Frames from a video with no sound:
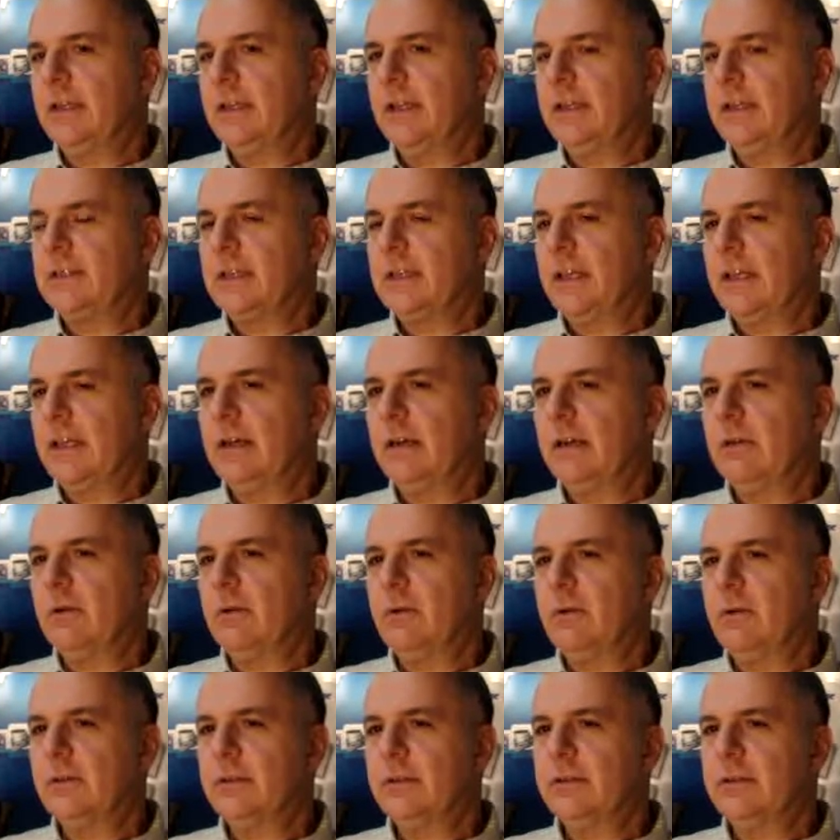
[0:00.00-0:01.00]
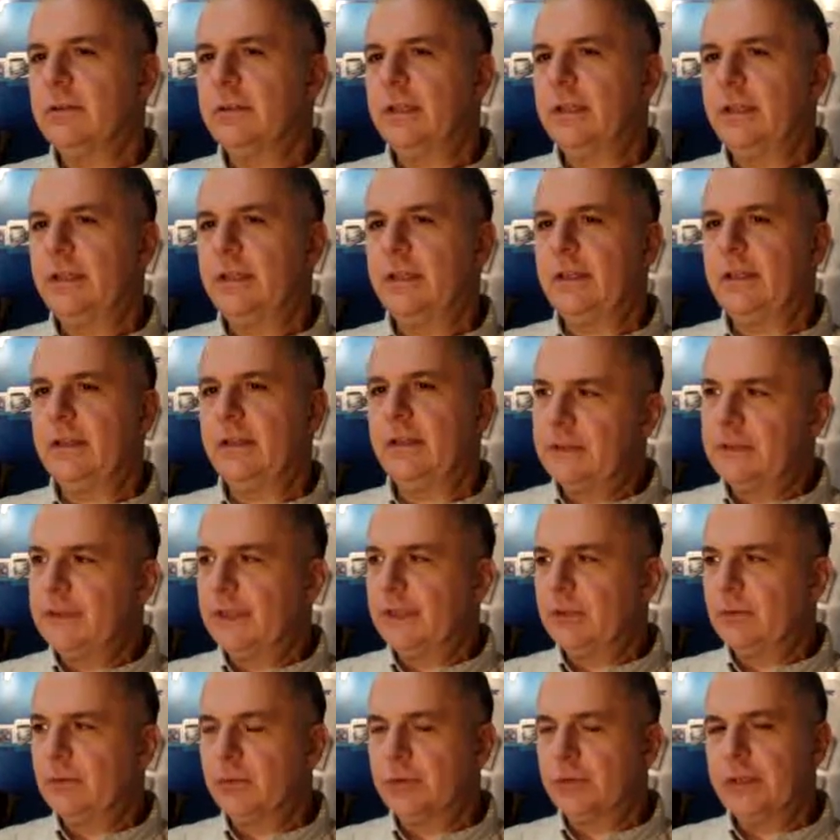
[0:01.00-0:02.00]
as I got older, and
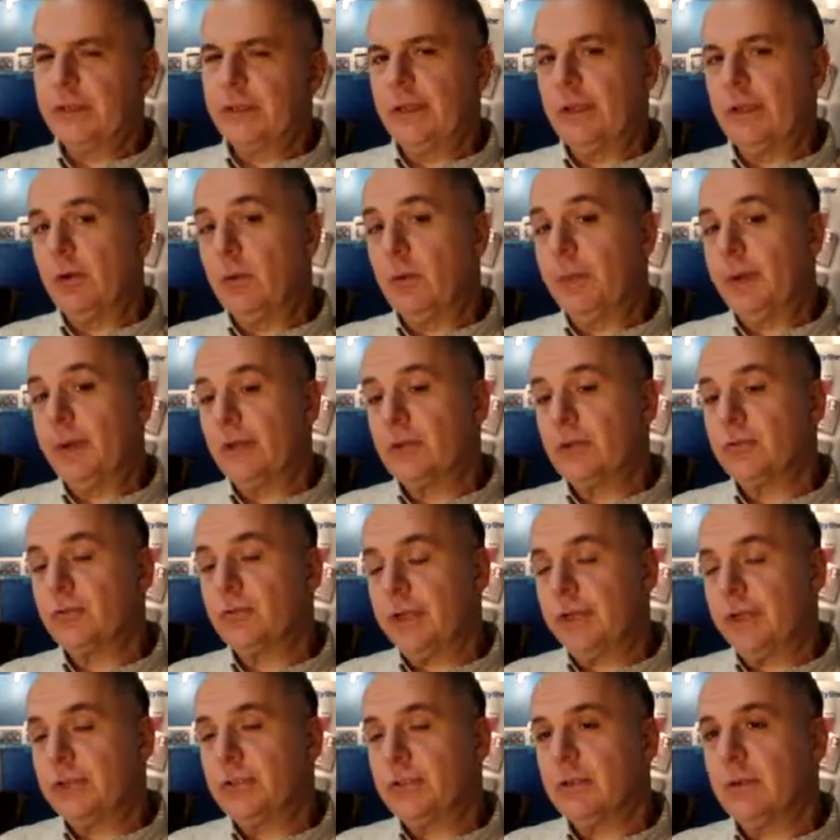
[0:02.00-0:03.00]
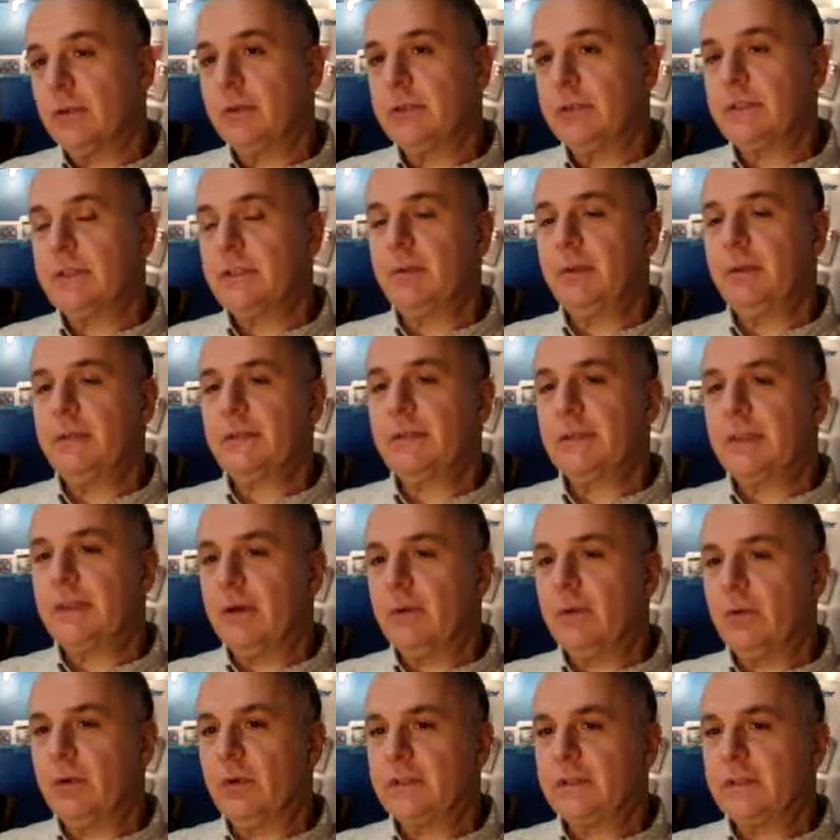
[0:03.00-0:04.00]
didn't really know about trade show exhibits.
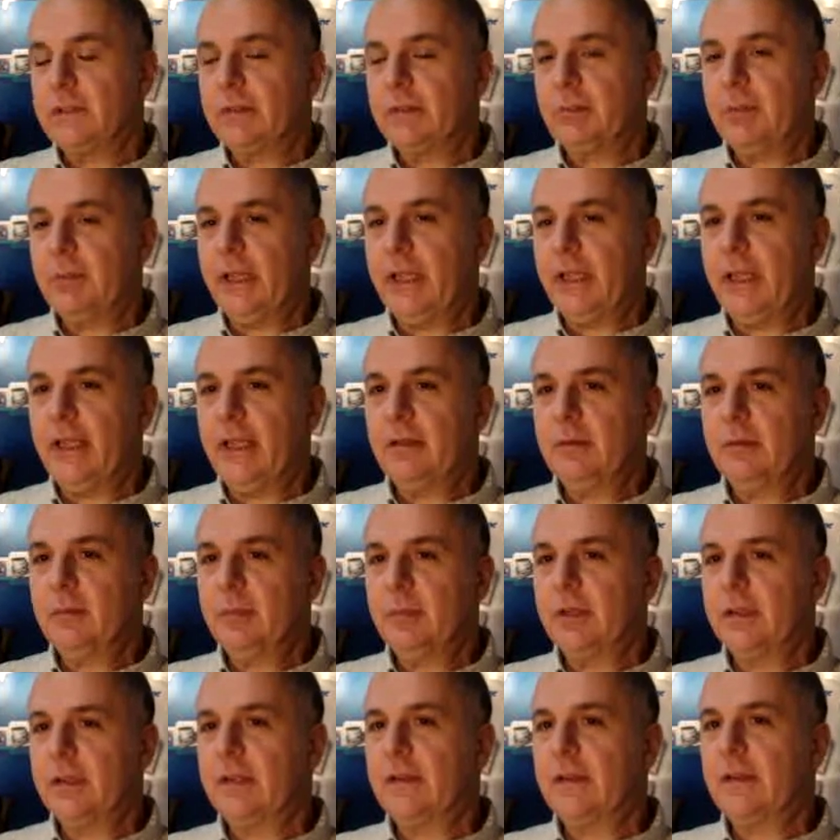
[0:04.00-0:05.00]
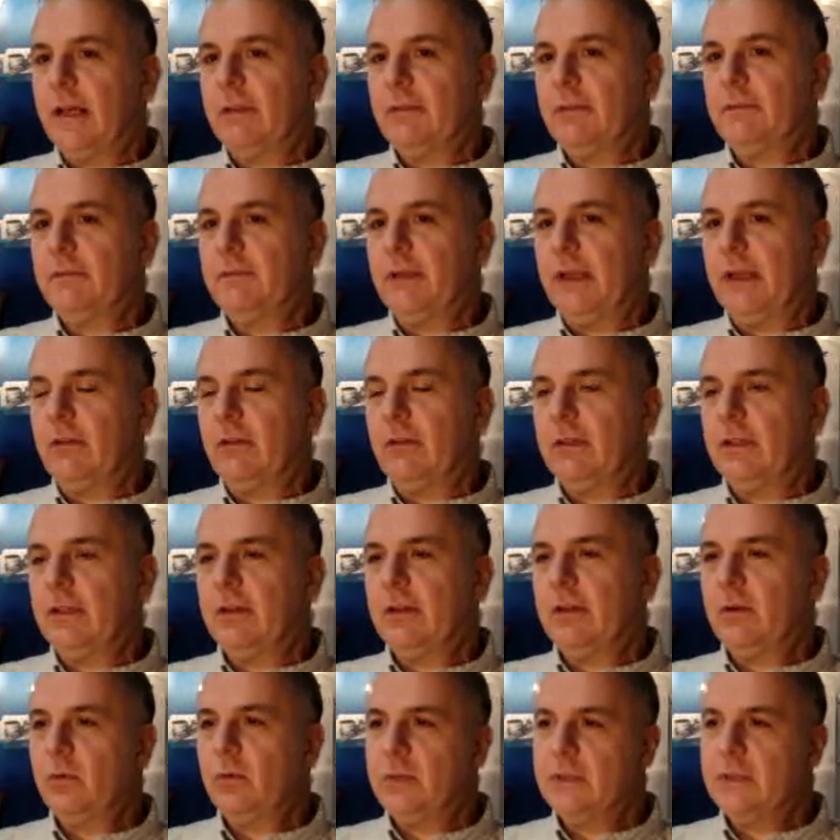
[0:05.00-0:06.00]
That wasn't the plan, but I found it.
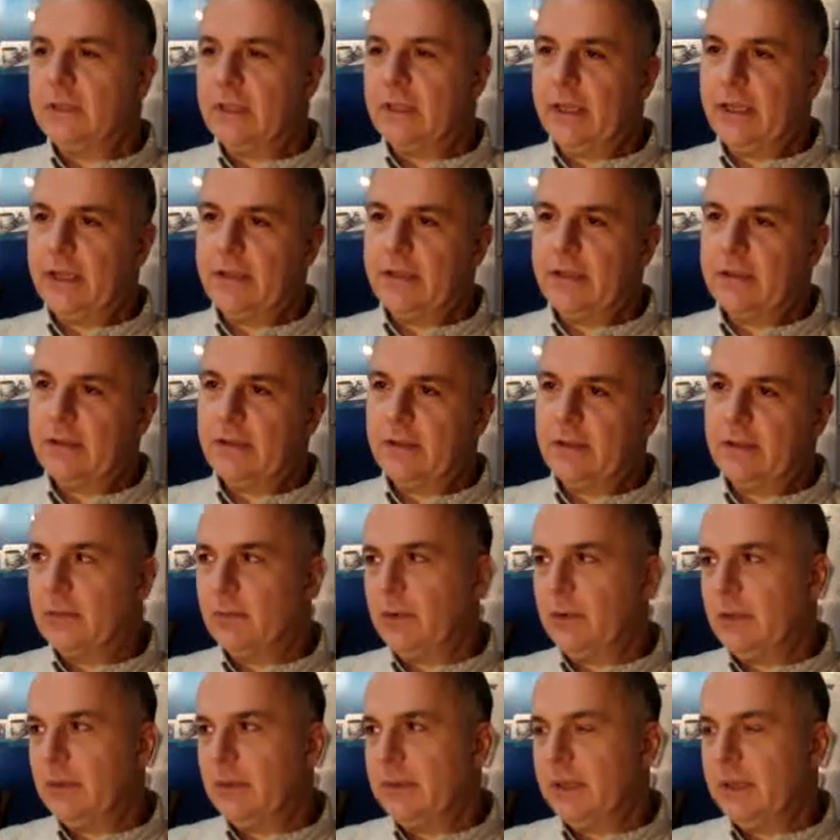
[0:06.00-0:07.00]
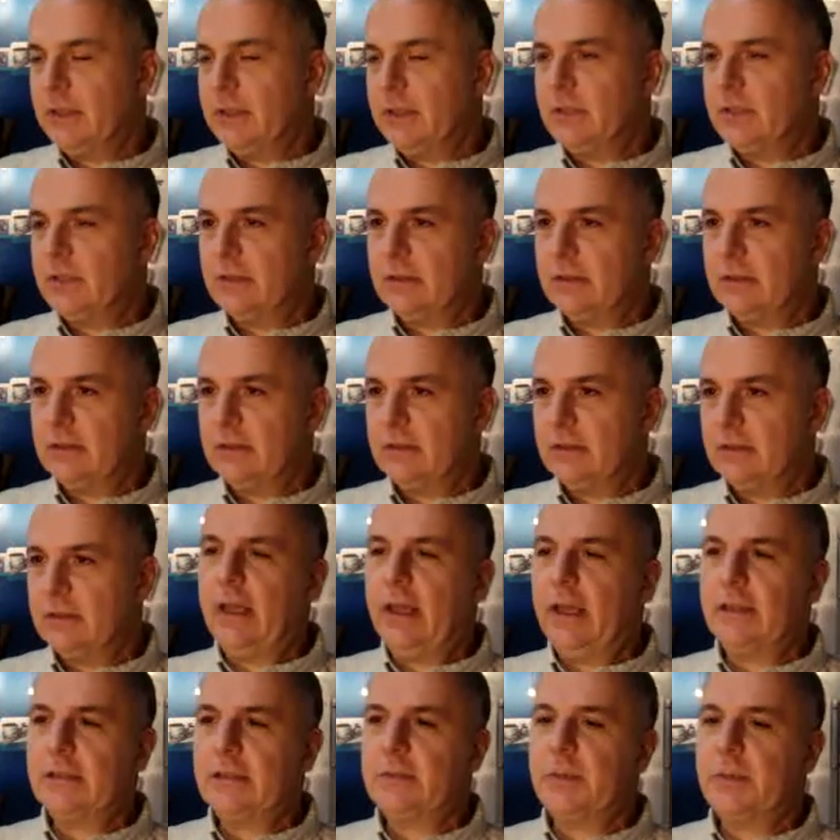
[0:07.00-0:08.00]
Always liked three-dimensional
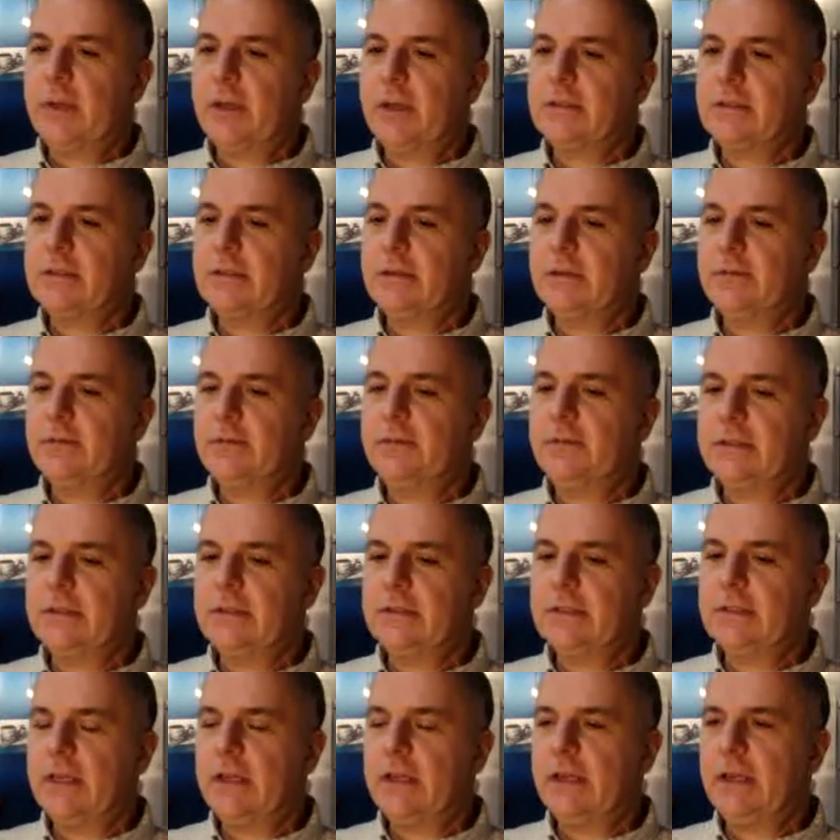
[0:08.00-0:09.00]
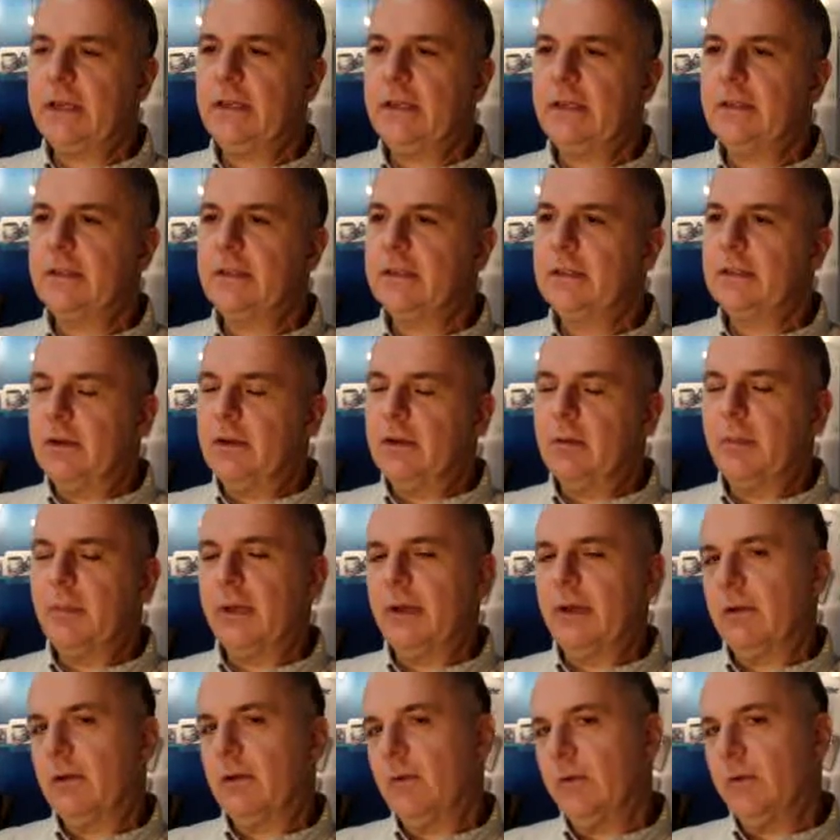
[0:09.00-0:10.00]
aspects of design and thought
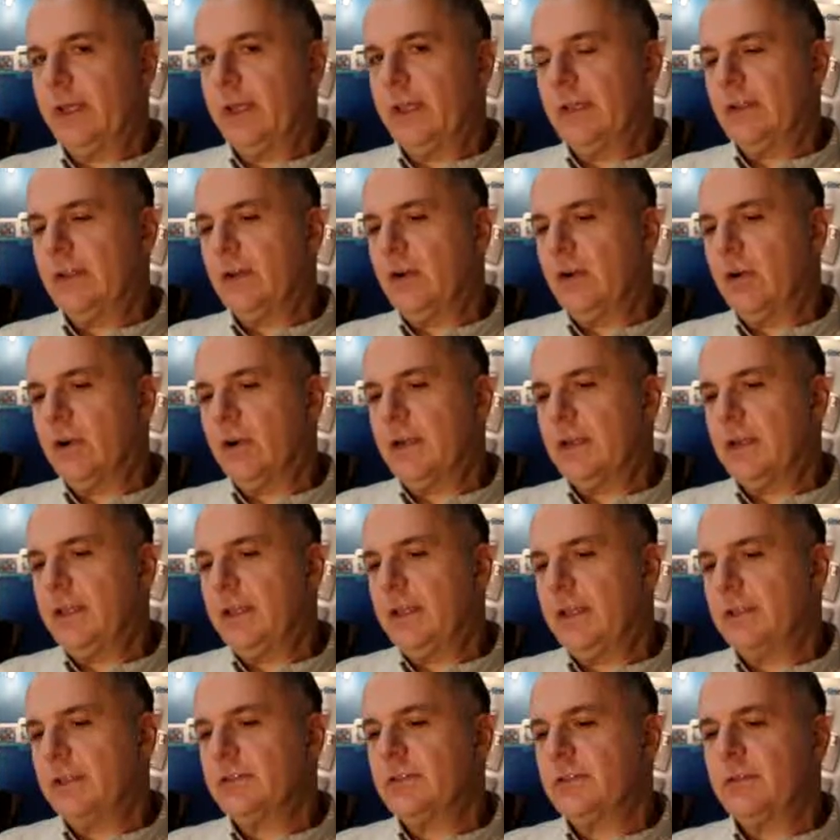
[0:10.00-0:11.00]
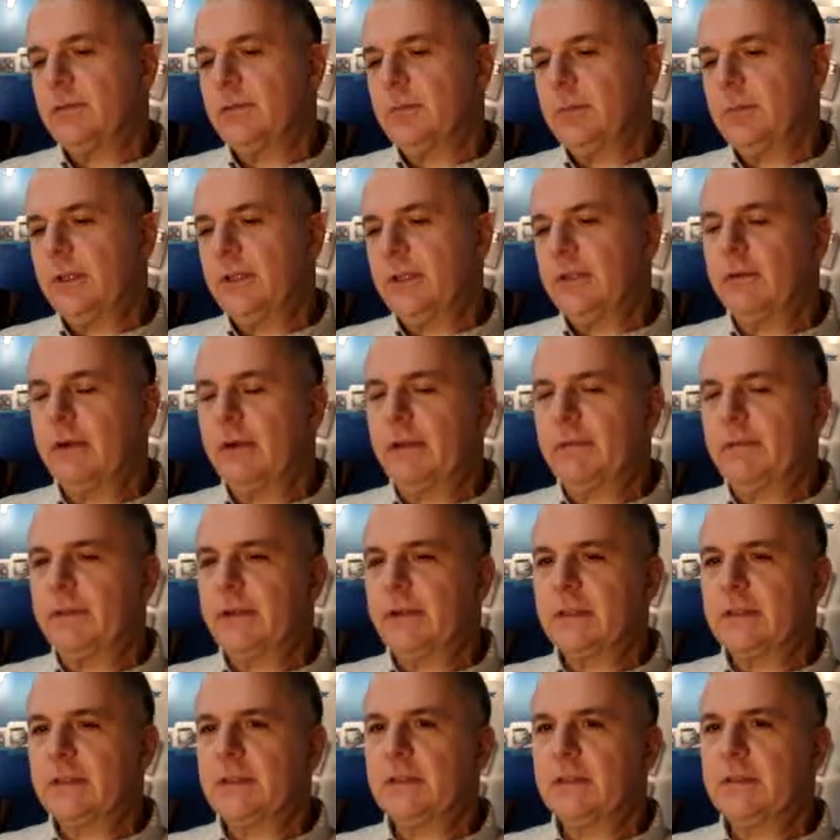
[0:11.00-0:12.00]
about going into architecture, but
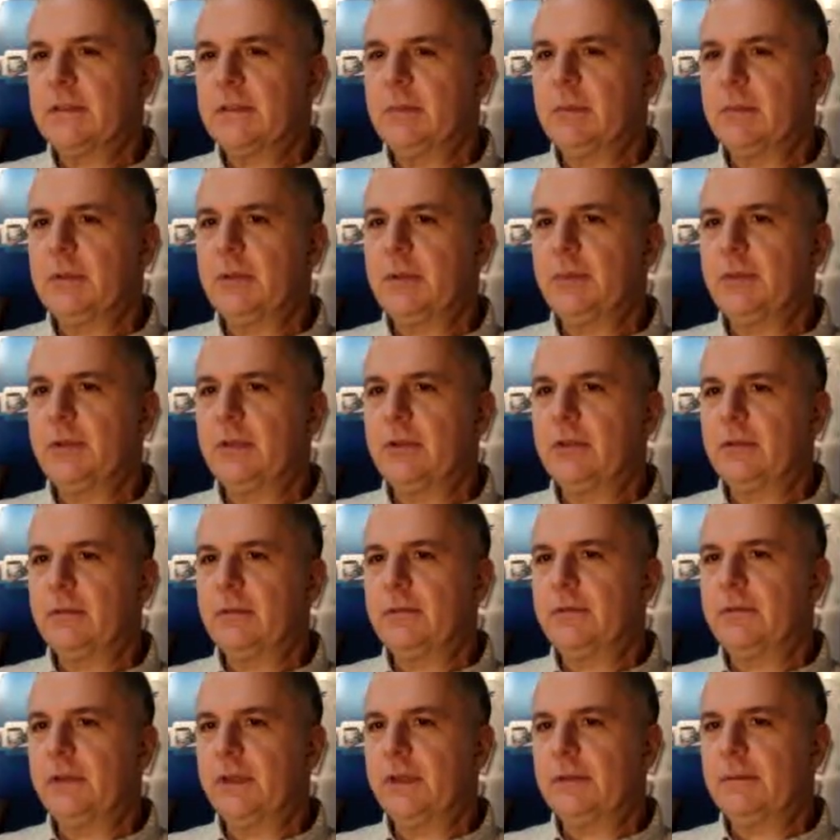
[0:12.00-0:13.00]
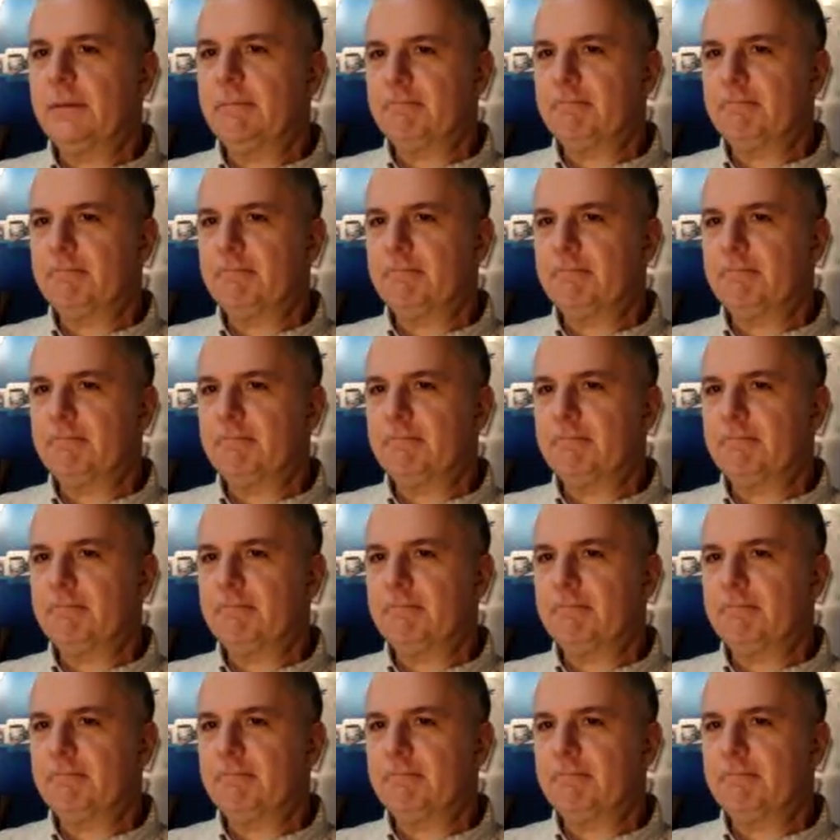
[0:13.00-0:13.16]
graphics seemed to be a good fit.